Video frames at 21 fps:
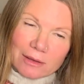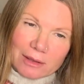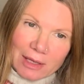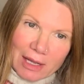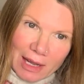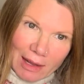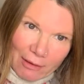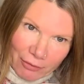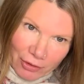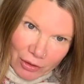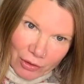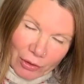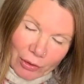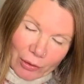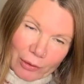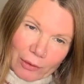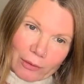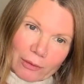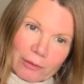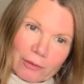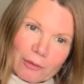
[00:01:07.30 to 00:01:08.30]
avenue
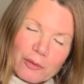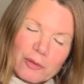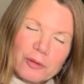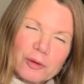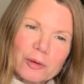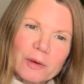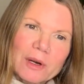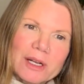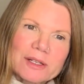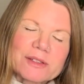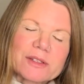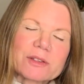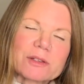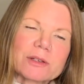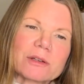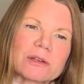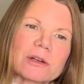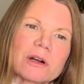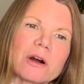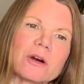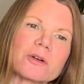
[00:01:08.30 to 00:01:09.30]
for us to
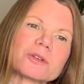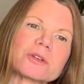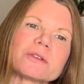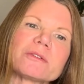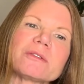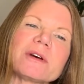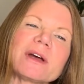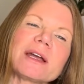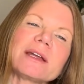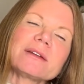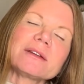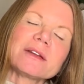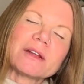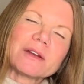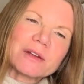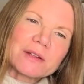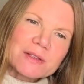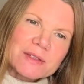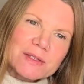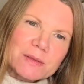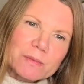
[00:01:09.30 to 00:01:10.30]
cultivate and
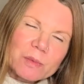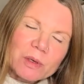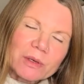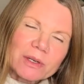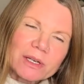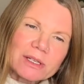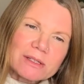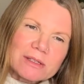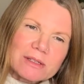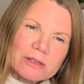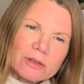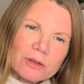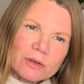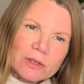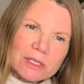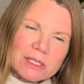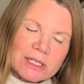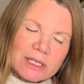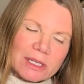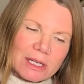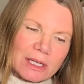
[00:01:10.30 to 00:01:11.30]
experience
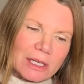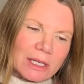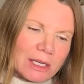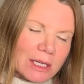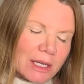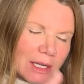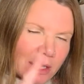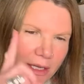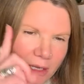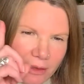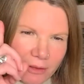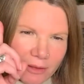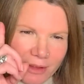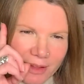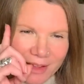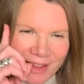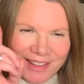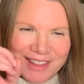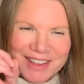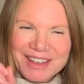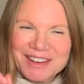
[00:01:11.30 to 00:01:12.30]
unity, and
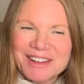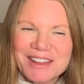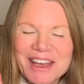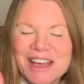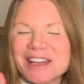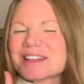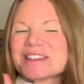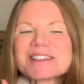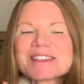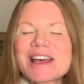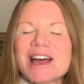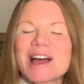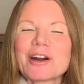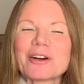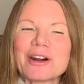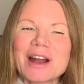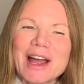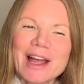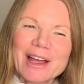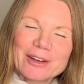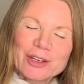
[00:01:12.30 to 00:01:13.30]
that is our
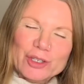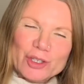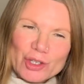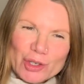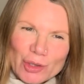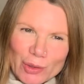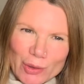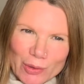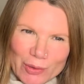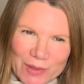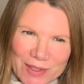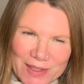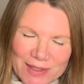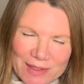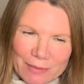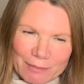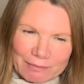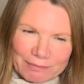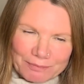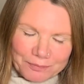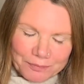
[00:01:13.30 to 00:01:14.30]
attitudes.
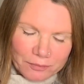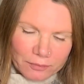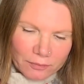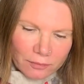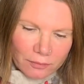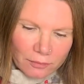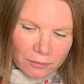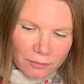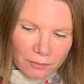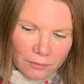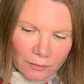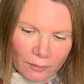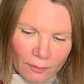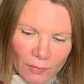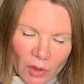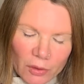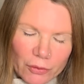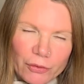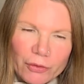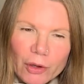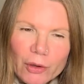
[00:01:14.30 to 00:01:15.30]

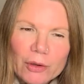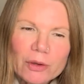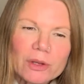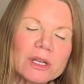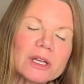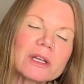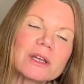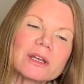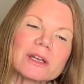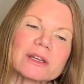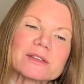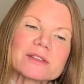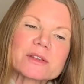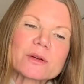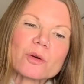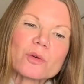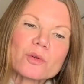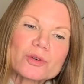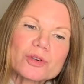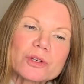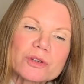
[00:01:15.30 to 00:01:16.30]
So it's
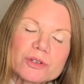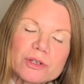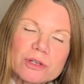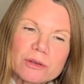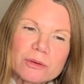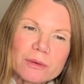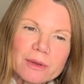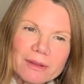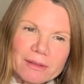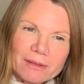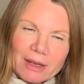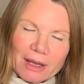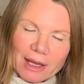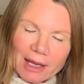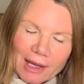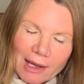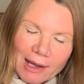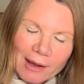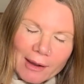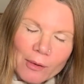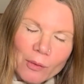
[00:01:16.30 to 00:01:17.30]
all to do with
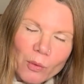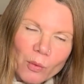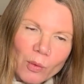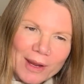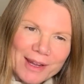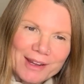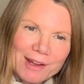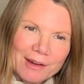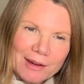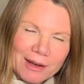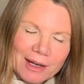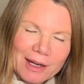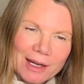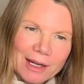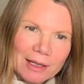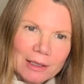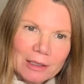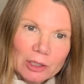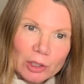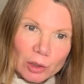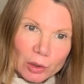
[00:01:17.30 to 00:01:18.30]
how we are
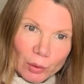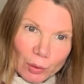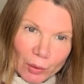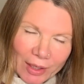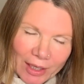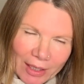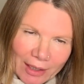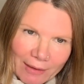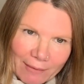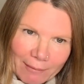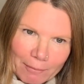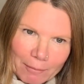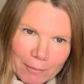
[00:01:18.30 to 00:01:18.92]
looking.